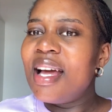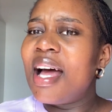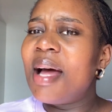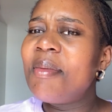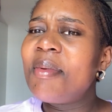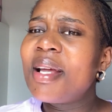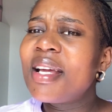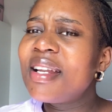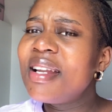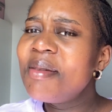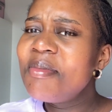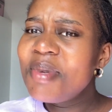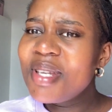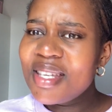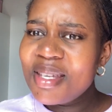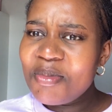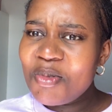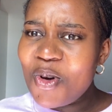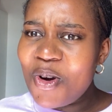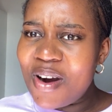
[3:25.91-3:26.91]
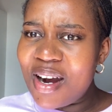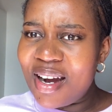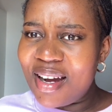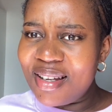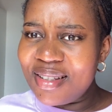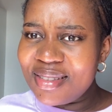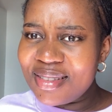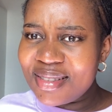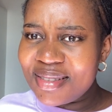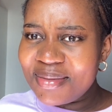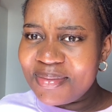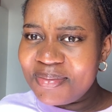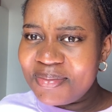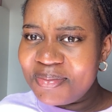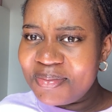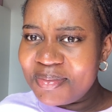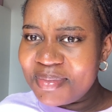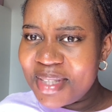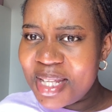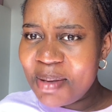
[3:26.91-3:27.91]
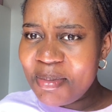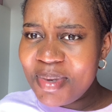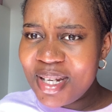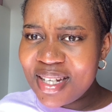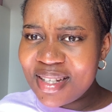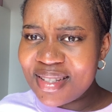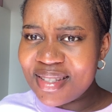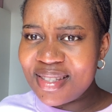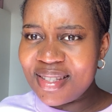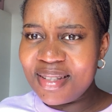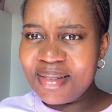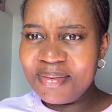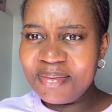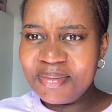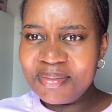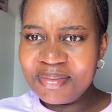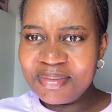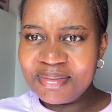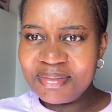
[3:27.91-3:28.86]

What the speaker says: I'm like, let me keep quiet, let me listen.